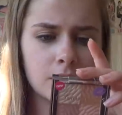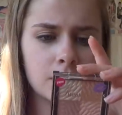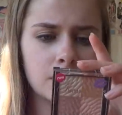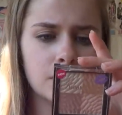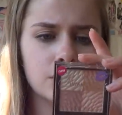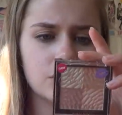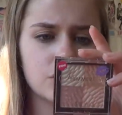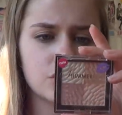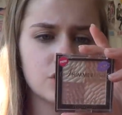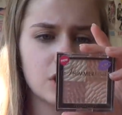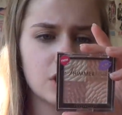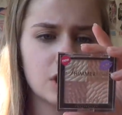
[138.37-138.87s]

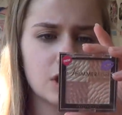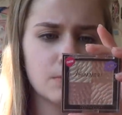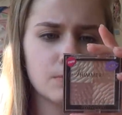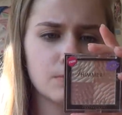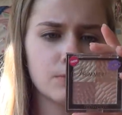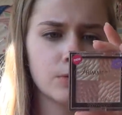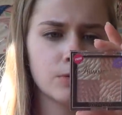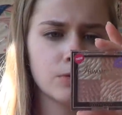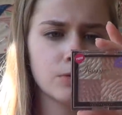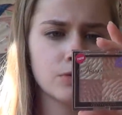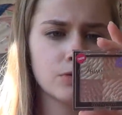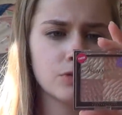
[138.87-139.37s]
in shade
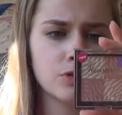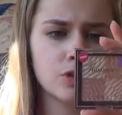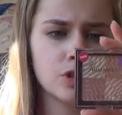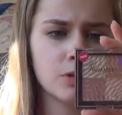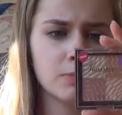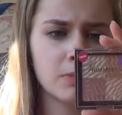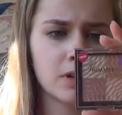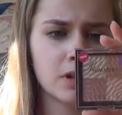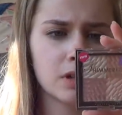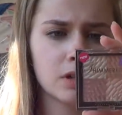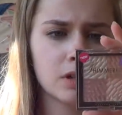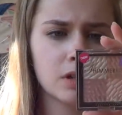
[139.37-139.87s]
Bronze
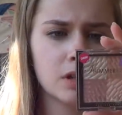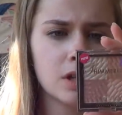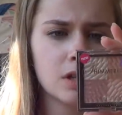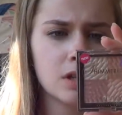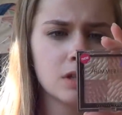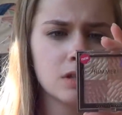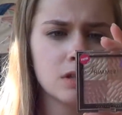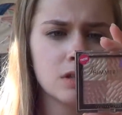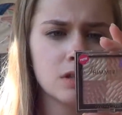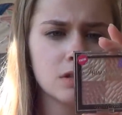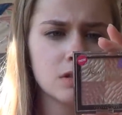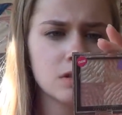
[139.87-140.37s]
Shimmer
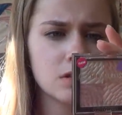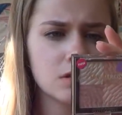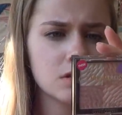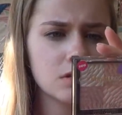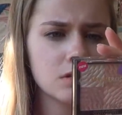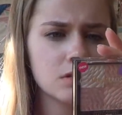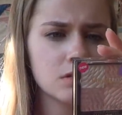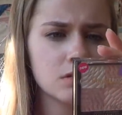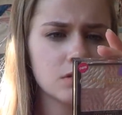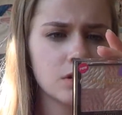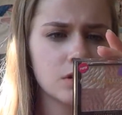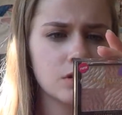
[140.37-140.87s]

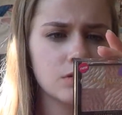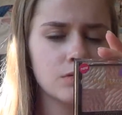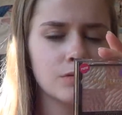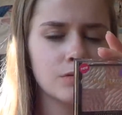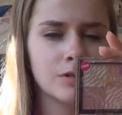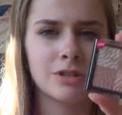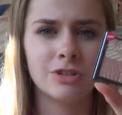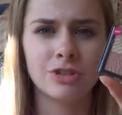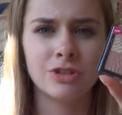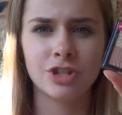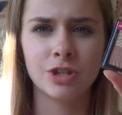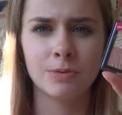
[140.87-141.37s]
Kisses, no,
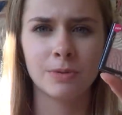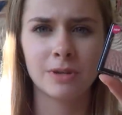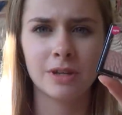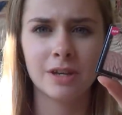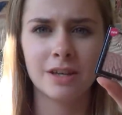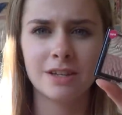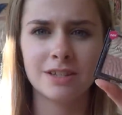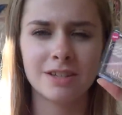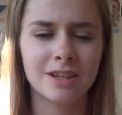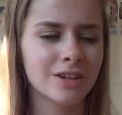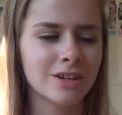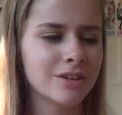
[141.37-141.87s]
in Shimmer
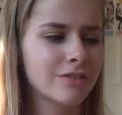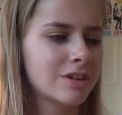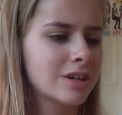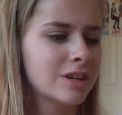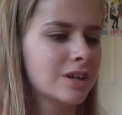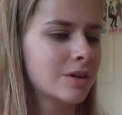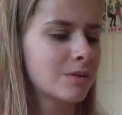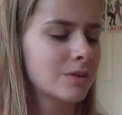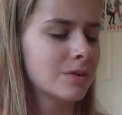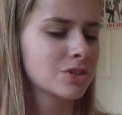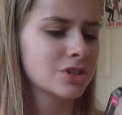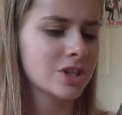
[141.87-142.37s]
Kiss. I don't really
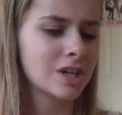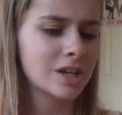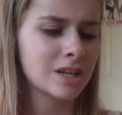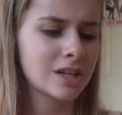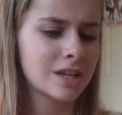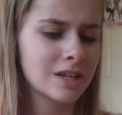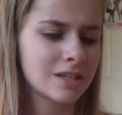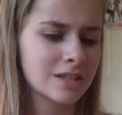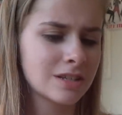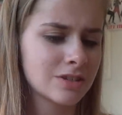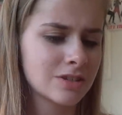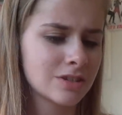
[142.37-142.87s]
know what shade
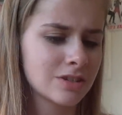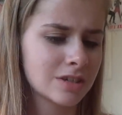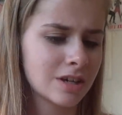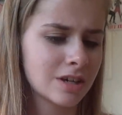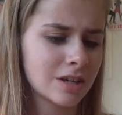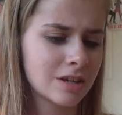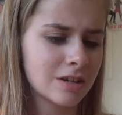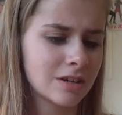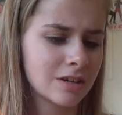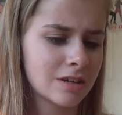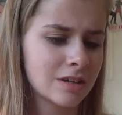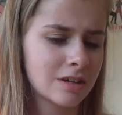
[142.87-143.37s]
it is, it's just
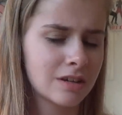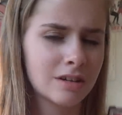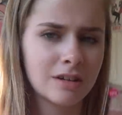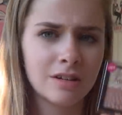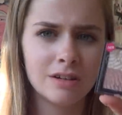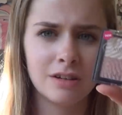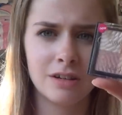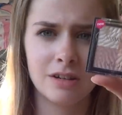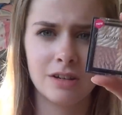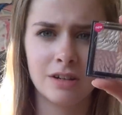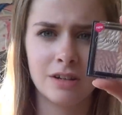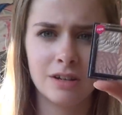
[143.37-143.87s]
kind of
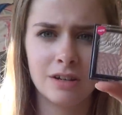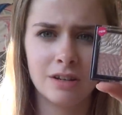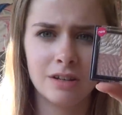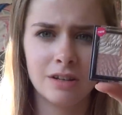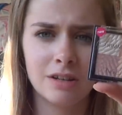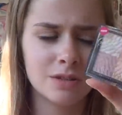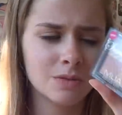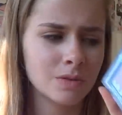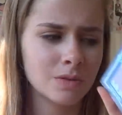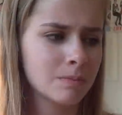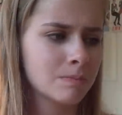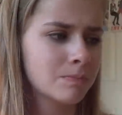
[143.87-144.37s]

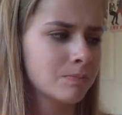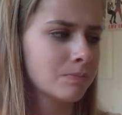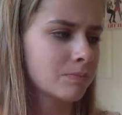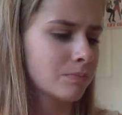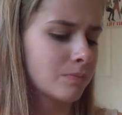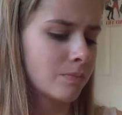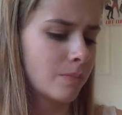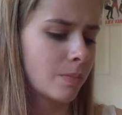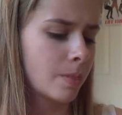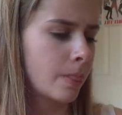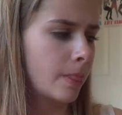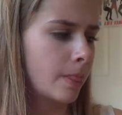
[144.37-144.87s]
this one.
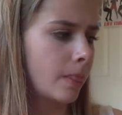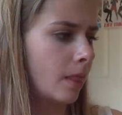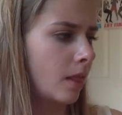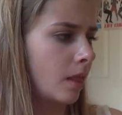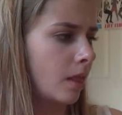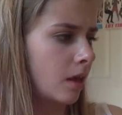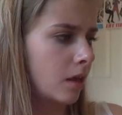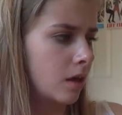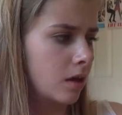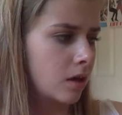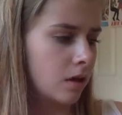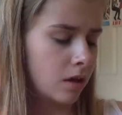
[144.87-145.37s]

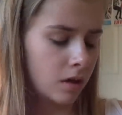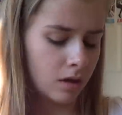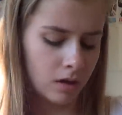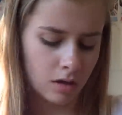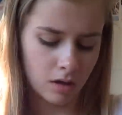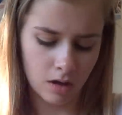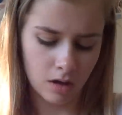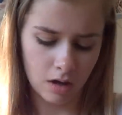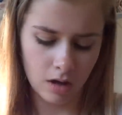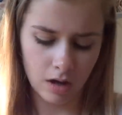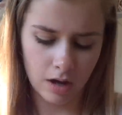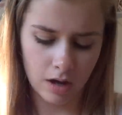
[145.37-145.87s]

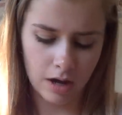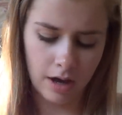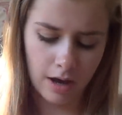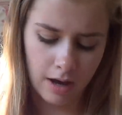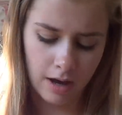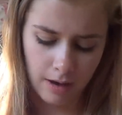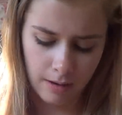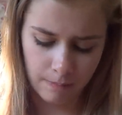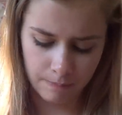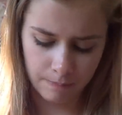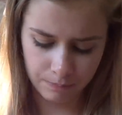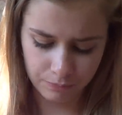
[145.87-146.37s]

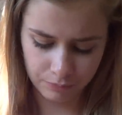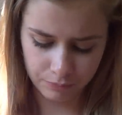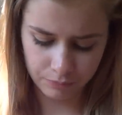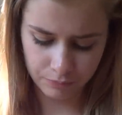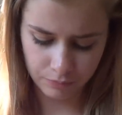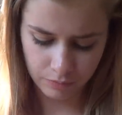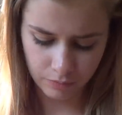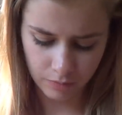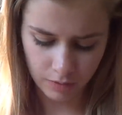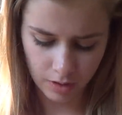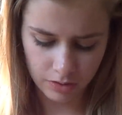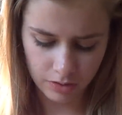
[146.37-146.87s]

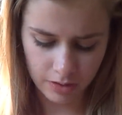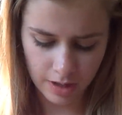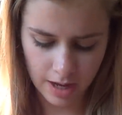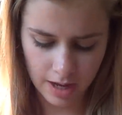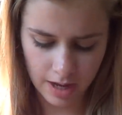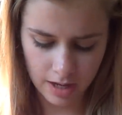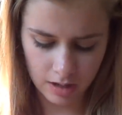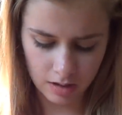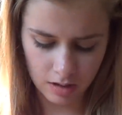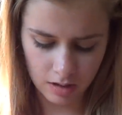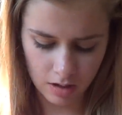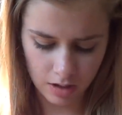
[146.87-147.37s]

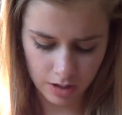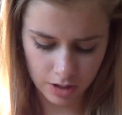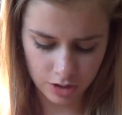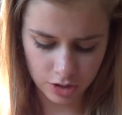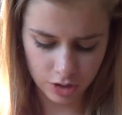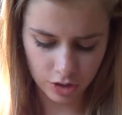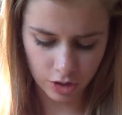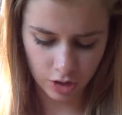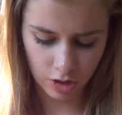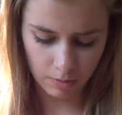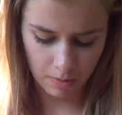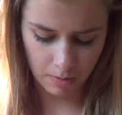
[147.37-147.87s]
Then I
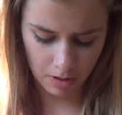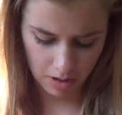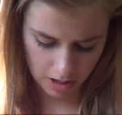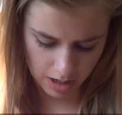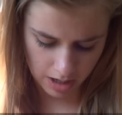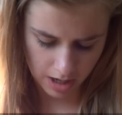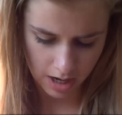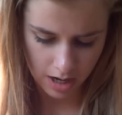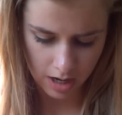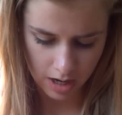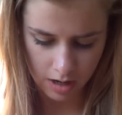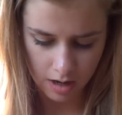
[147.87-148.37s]
took
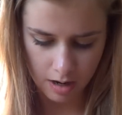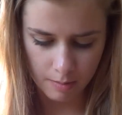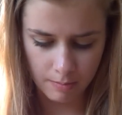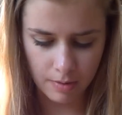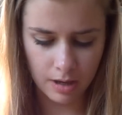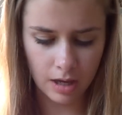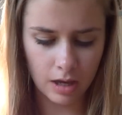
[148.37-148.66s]
my,